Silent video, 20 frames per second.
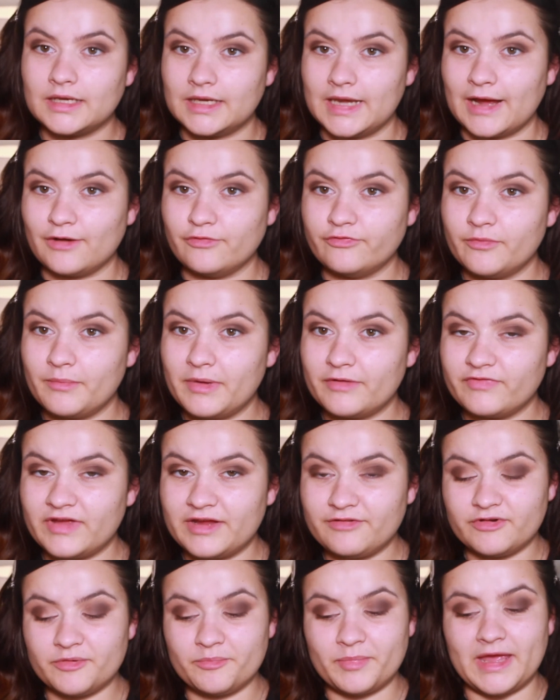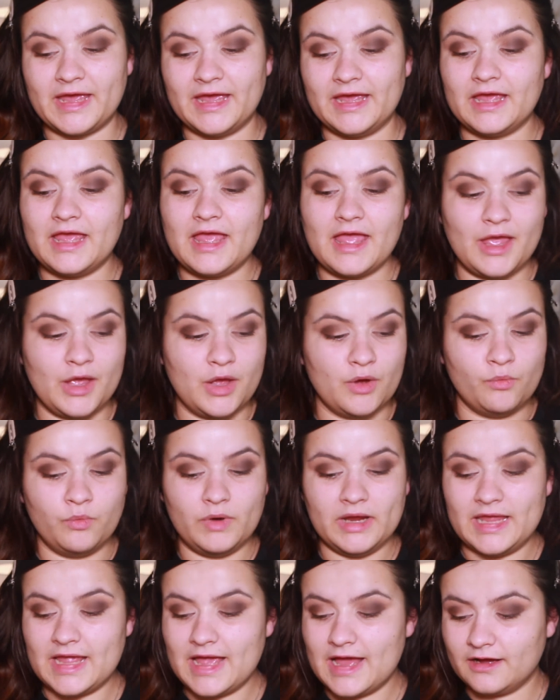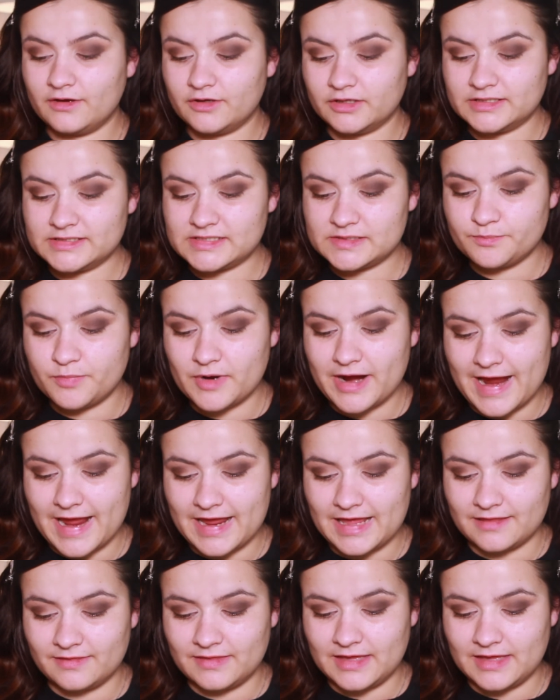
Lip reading: Now for my favourite bit, we are going to spray